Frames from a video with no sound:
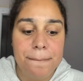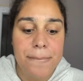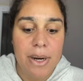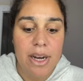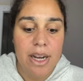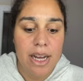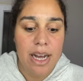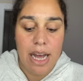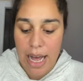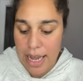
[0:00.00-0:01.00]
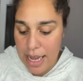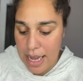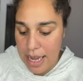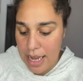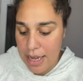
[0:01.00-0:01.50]
but I
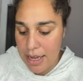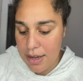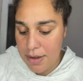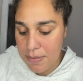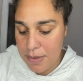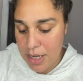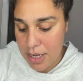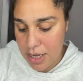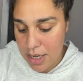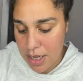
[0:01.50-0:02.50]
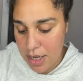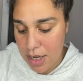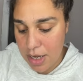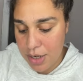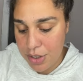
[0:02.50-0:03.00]
am
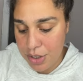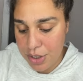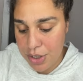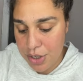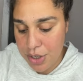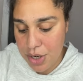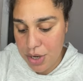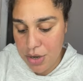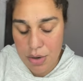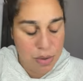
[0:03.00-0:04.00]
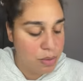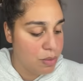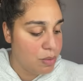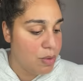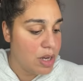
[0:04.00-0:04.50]
gonna
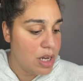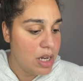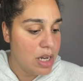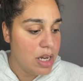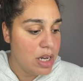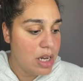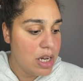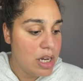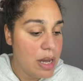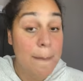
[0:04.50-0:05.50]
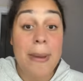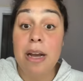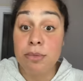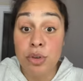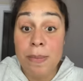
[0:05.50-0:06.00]
show
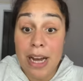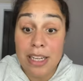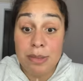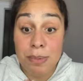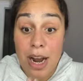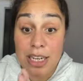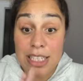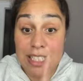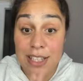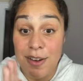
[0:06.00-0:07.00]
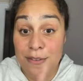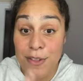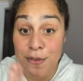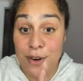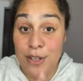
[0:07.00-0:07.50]
makeup toolbox products for
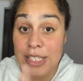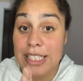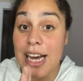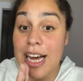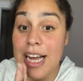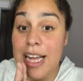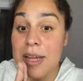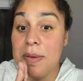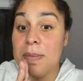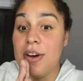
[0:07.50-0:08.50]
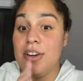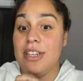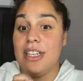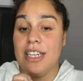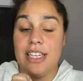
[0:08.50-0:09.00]
the first time
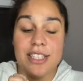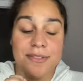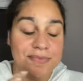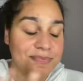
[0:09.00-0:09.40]
on here.